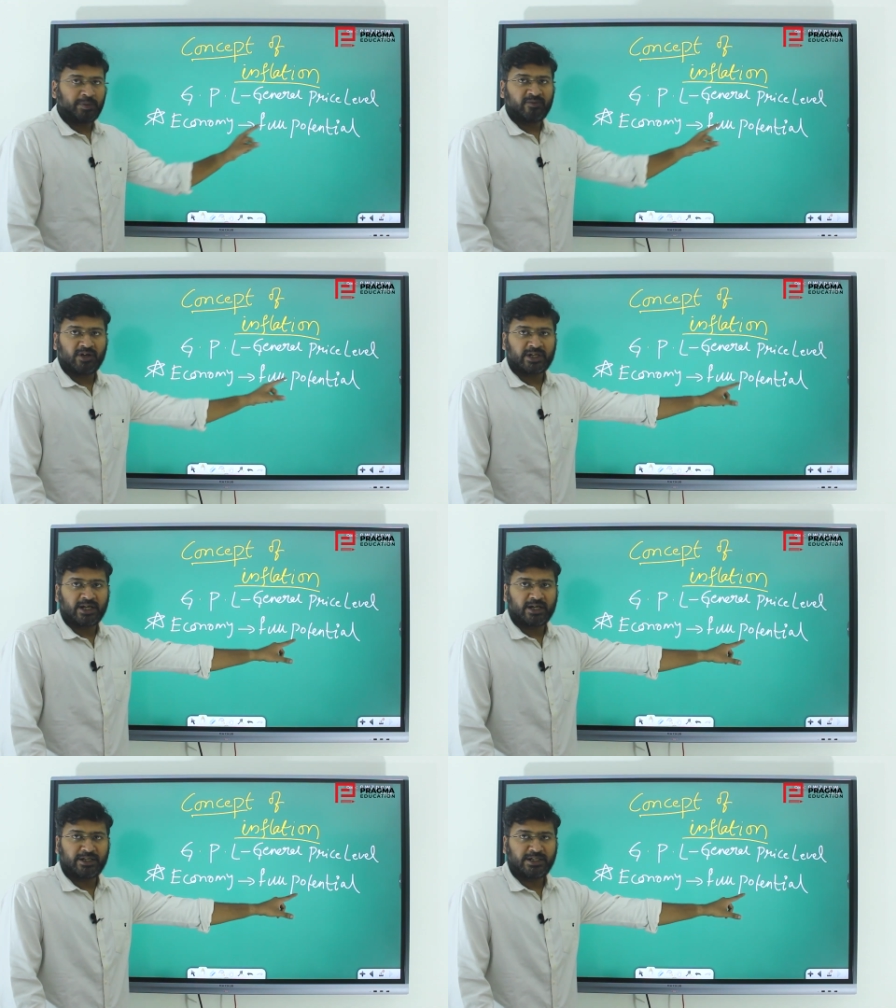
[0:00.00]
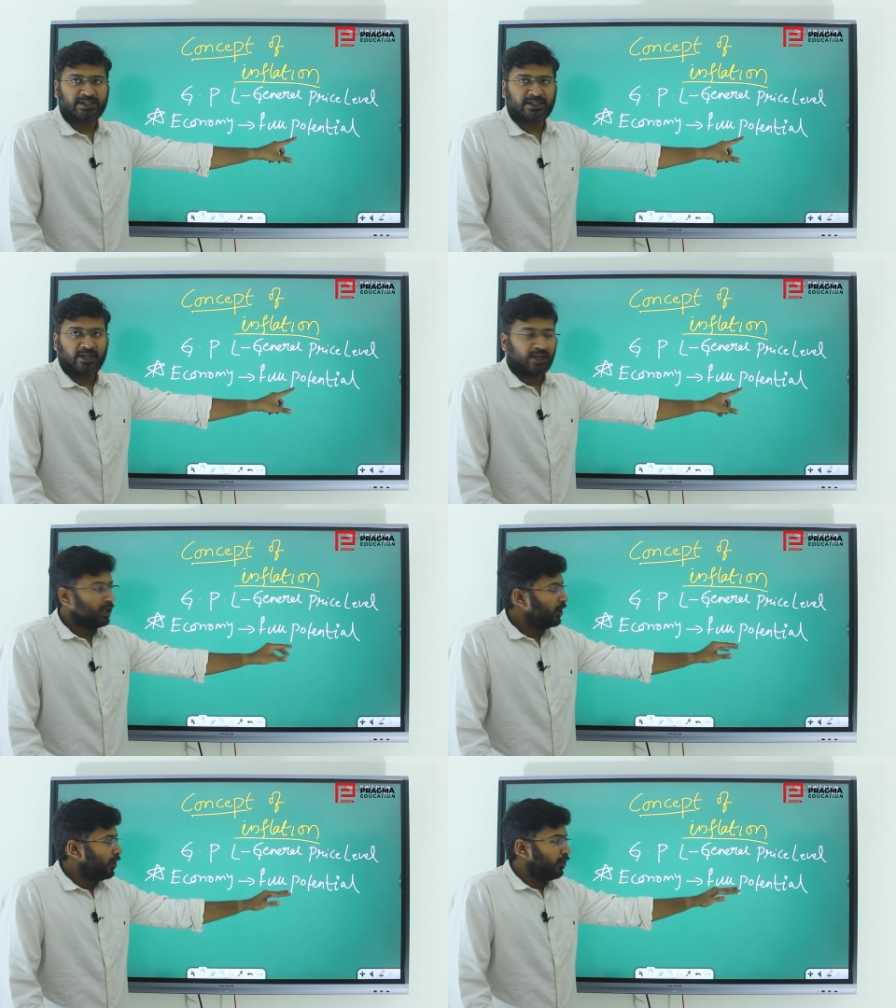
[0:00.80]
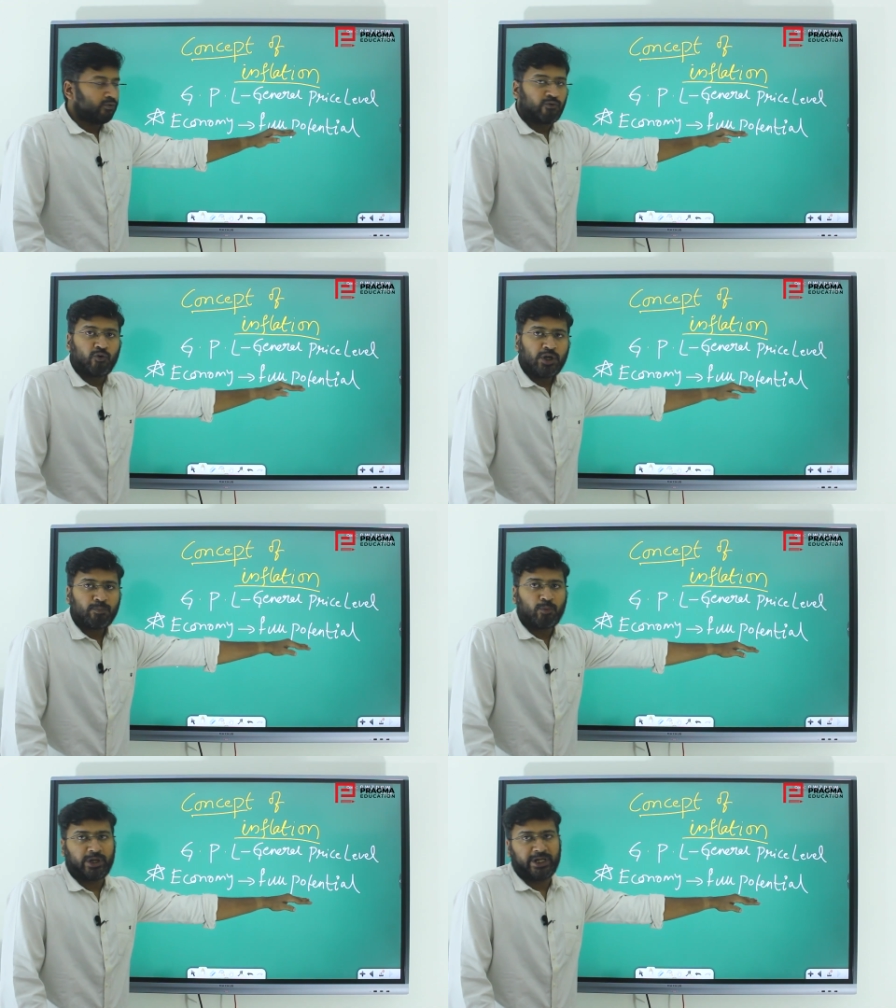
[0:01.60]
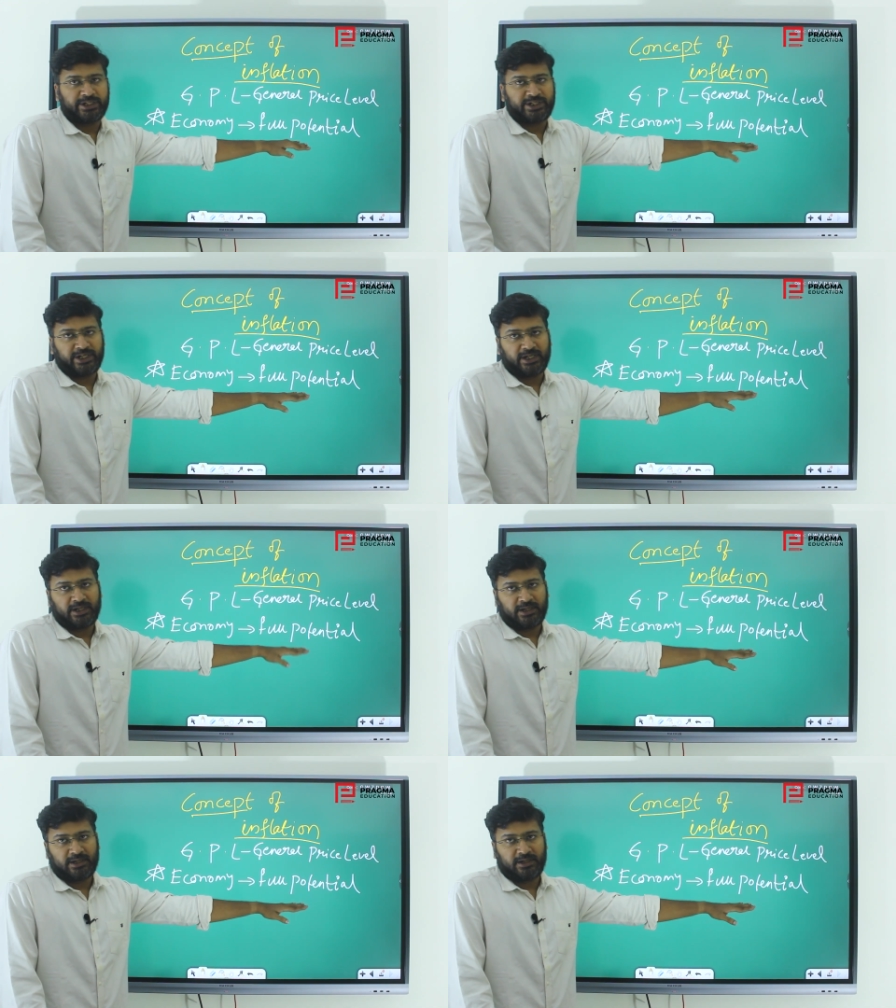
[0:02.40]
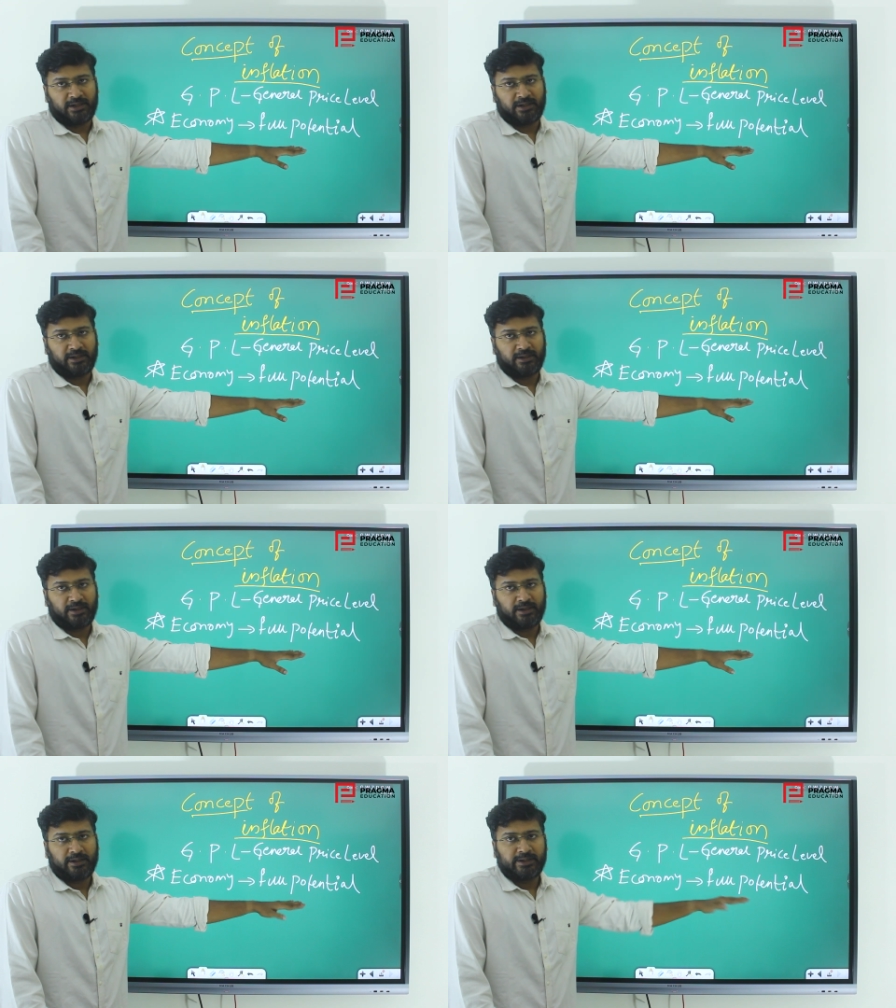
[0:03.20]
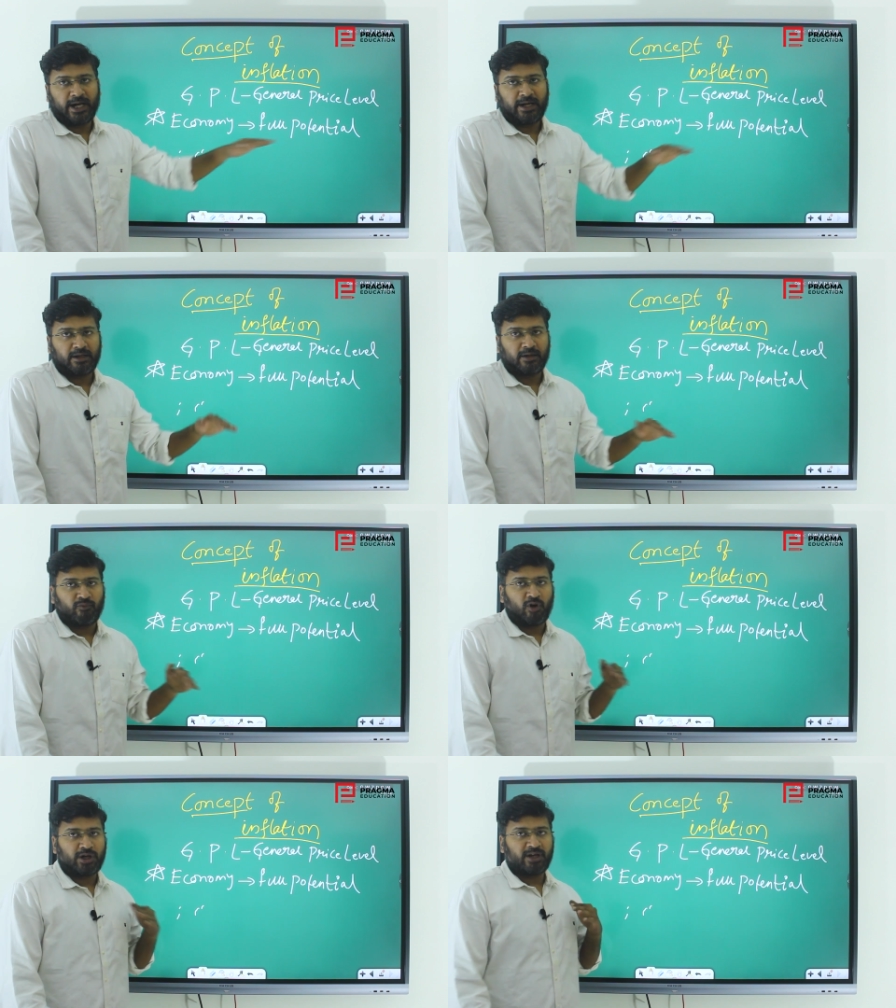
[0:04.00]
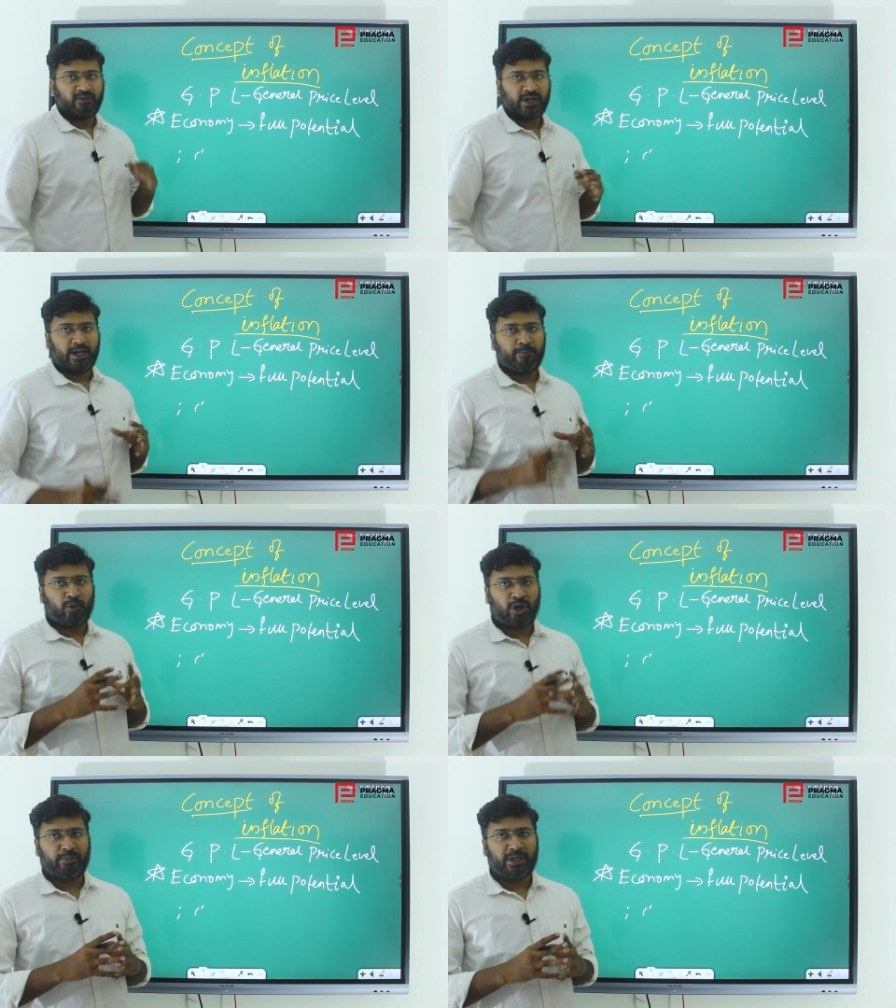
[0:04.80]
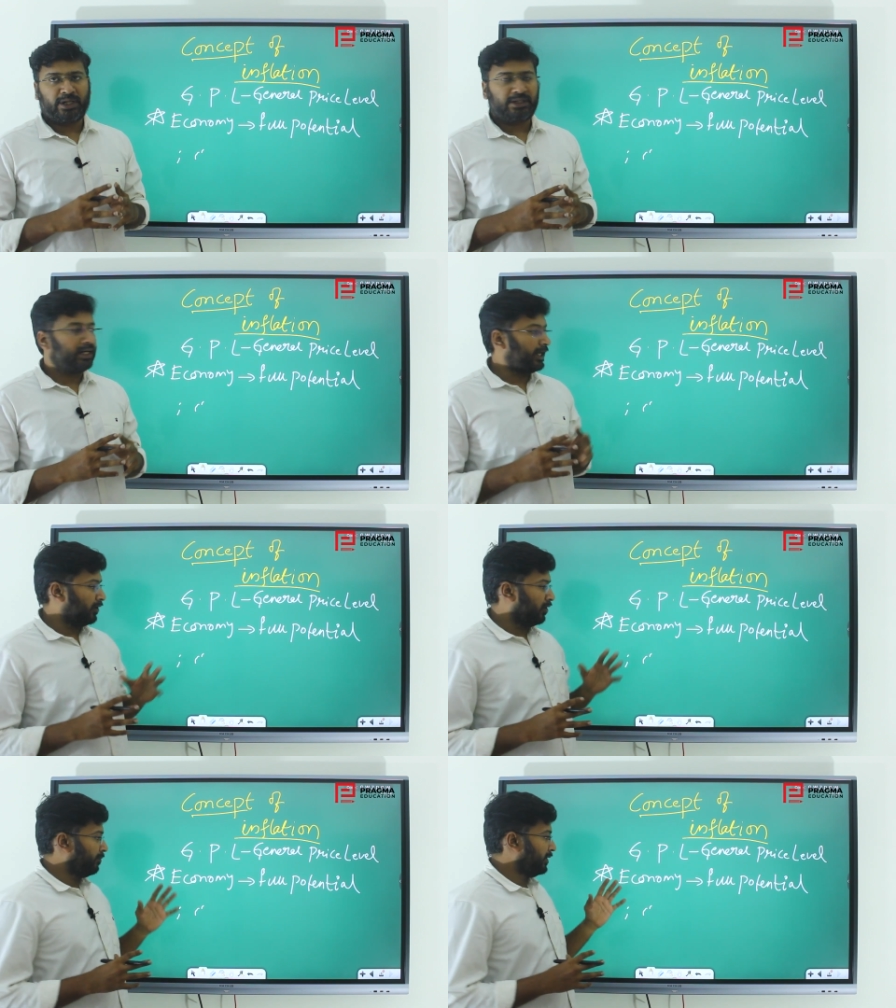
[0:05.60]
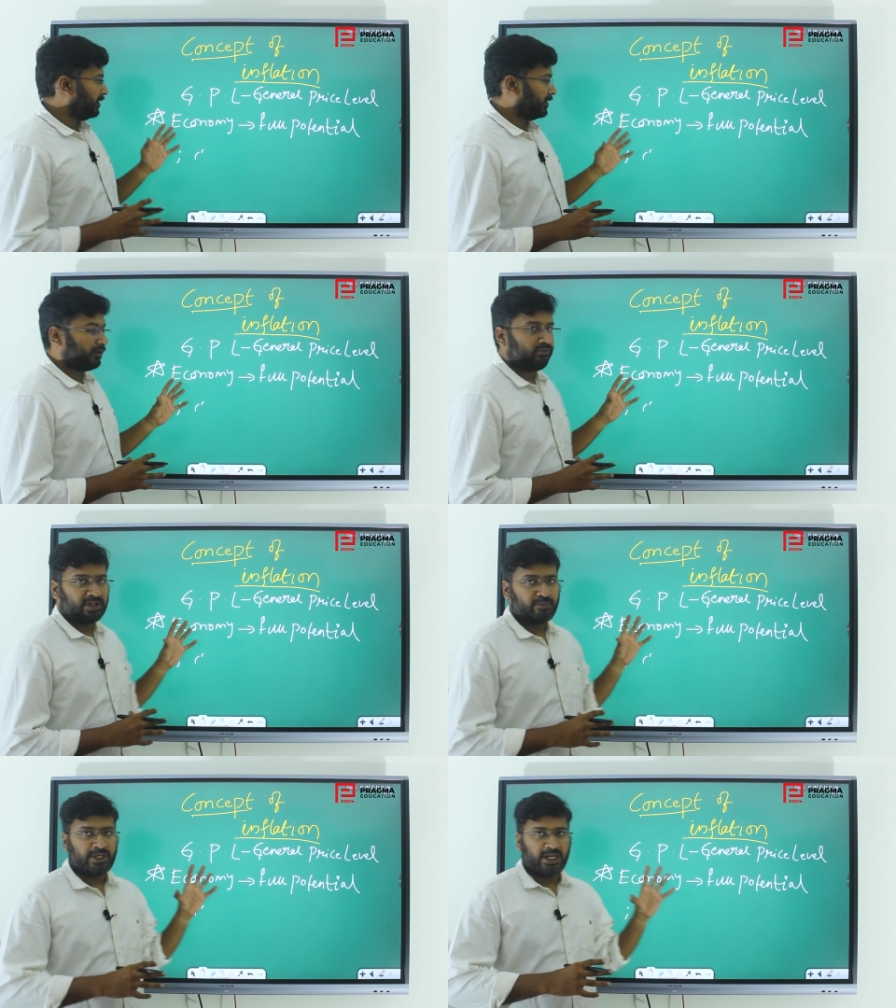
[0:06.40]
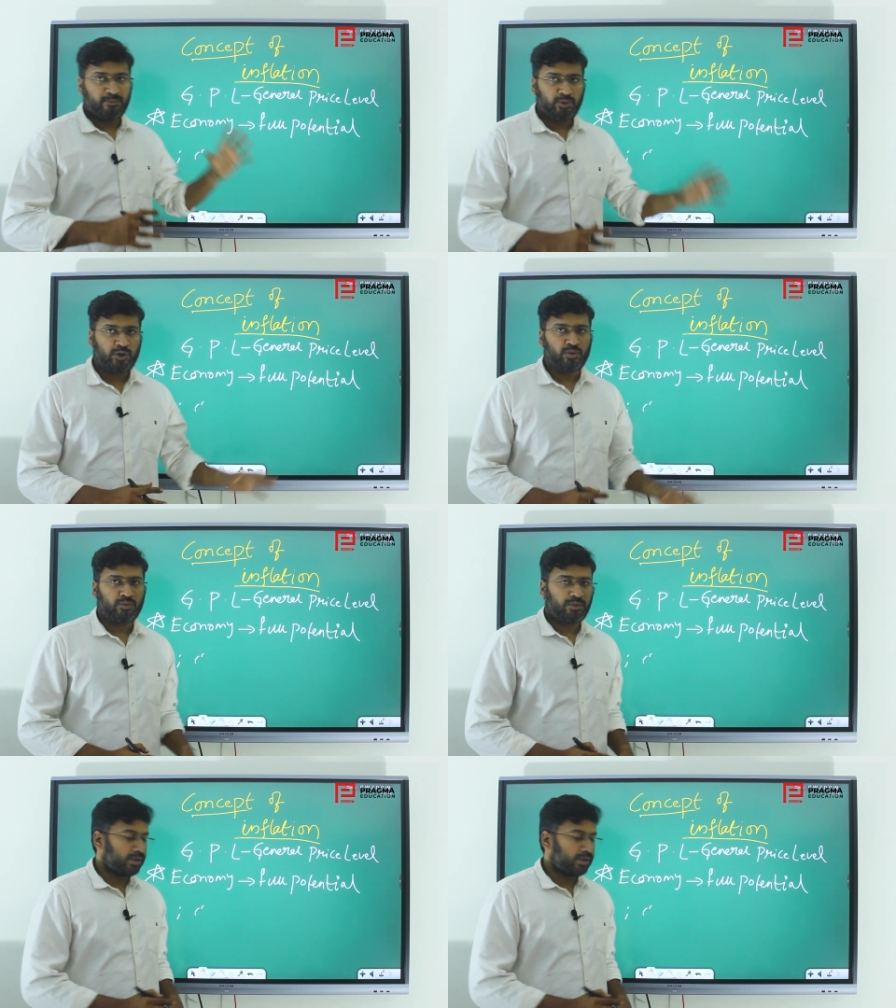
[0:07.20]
be working at its full potential. That whatever employment that economy will be able to